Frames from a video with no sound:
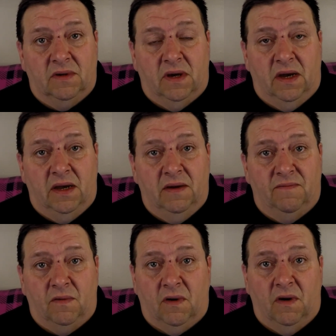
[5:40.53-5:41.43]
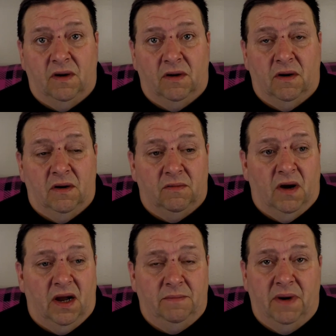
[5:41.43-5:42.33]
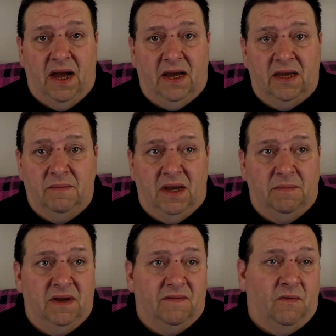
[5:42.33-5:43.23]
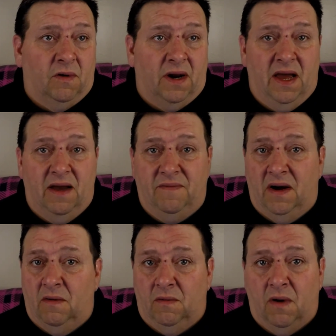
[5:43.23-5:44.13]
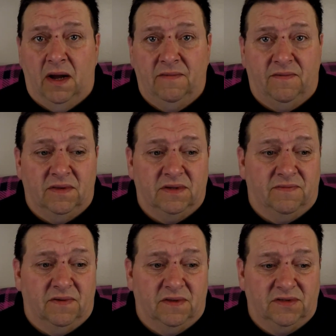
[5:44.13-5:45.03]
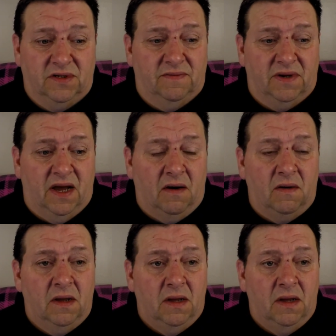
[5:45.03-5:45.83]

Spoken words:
Okay, if we're on our ride back, it may be a 4.5 hour ride for the juvenile.